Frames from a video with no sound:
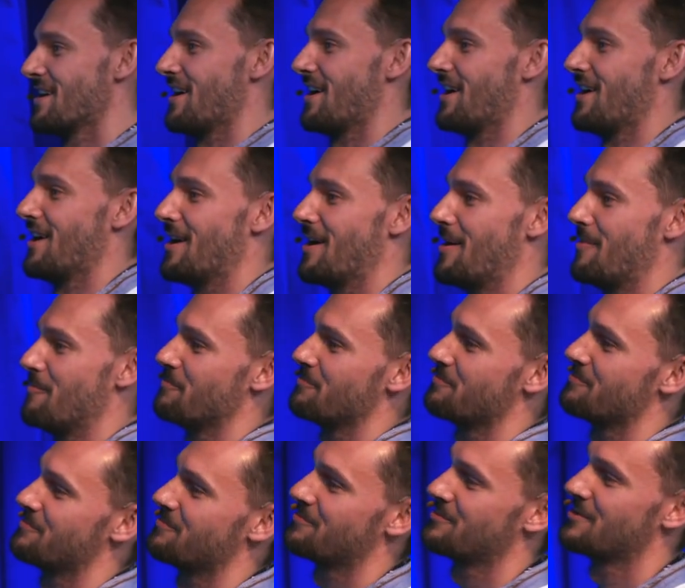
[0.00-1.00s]

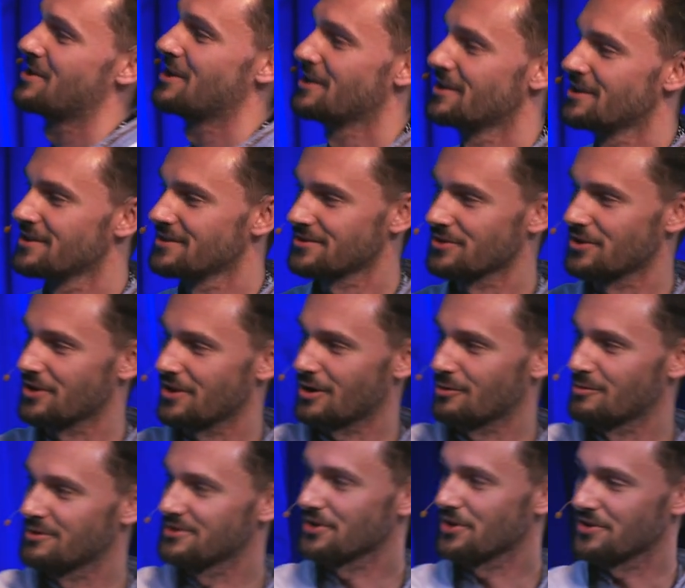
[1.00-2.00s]
So our
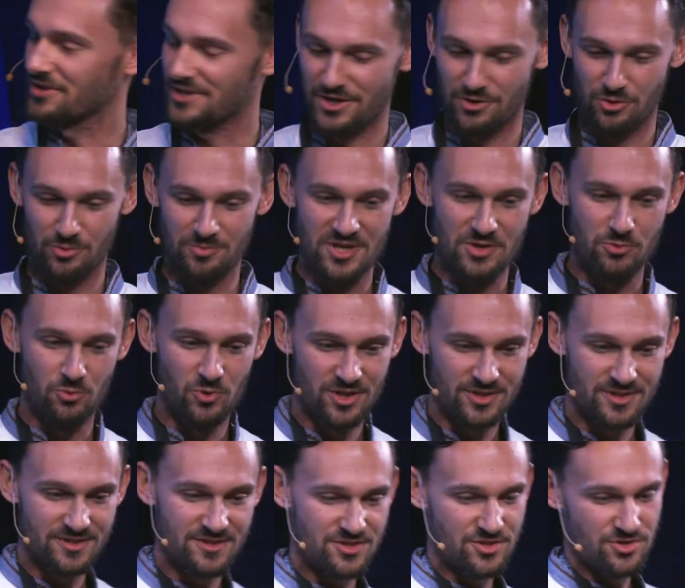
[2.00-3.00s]
result here will be
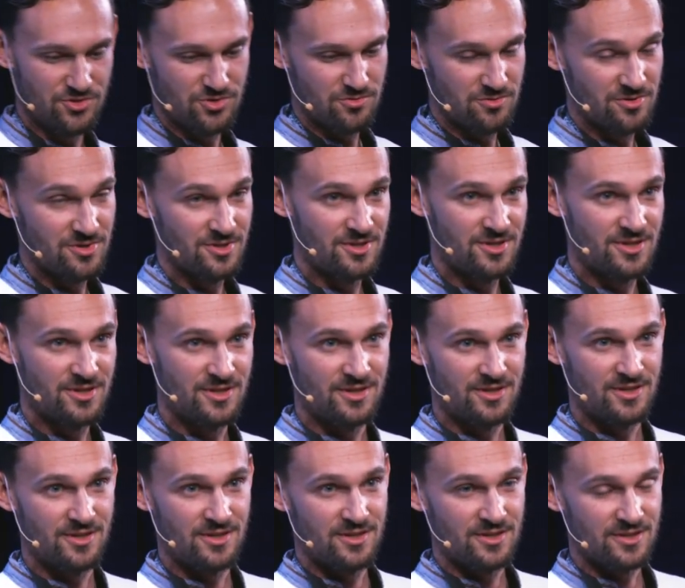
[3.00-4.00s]
1, 2,
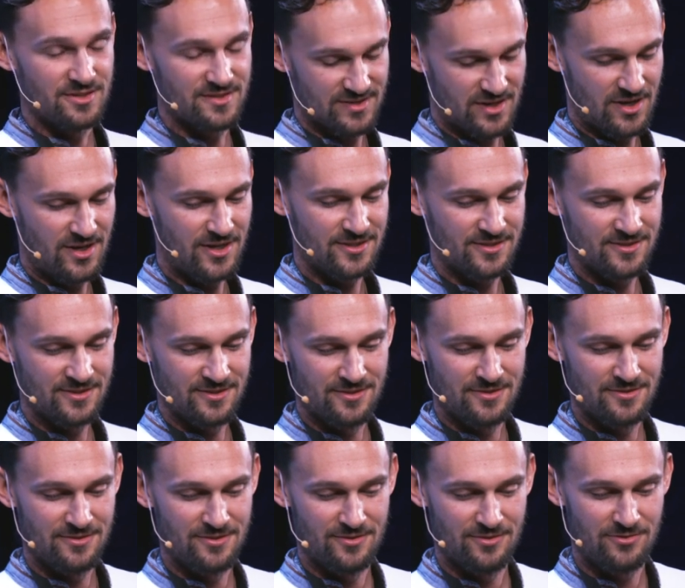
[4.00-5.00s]
3,
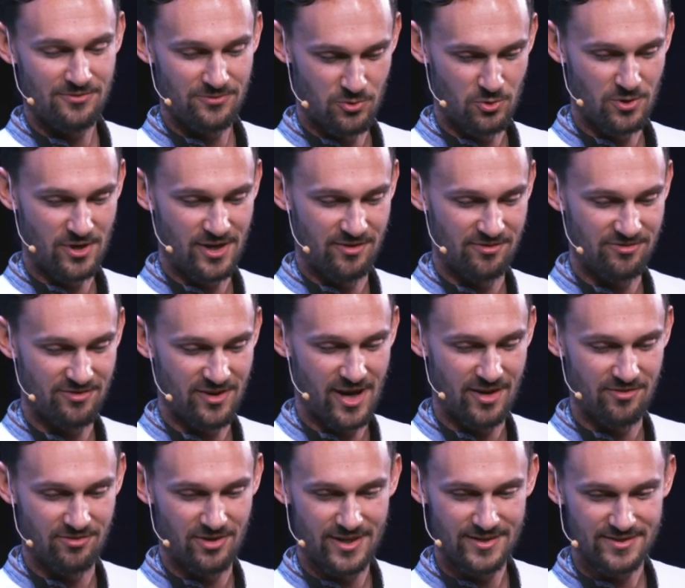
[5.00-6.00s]
4, and
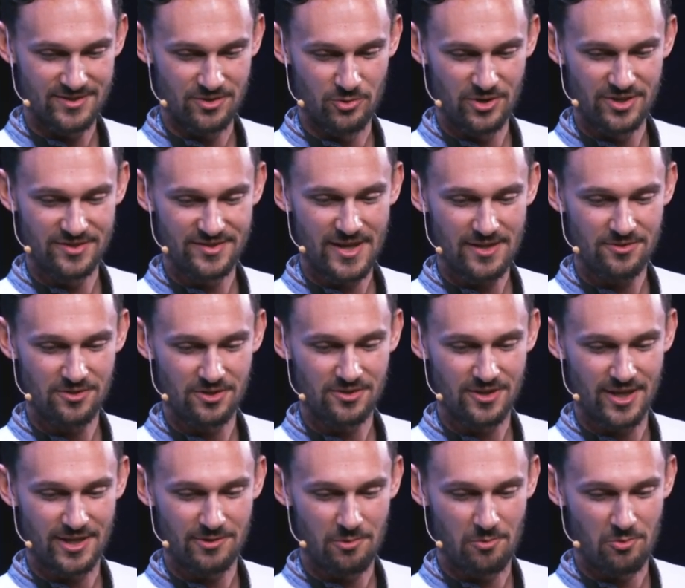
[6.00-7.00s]
5, right? So what does that look
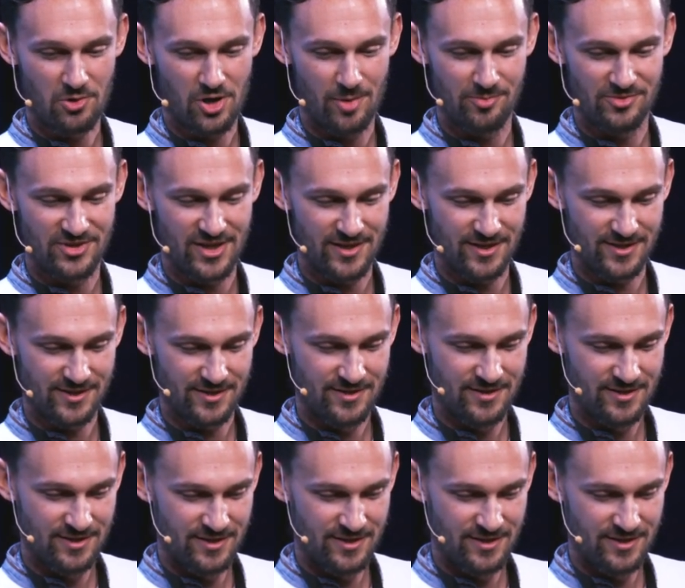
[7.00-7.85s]
like when we're updating?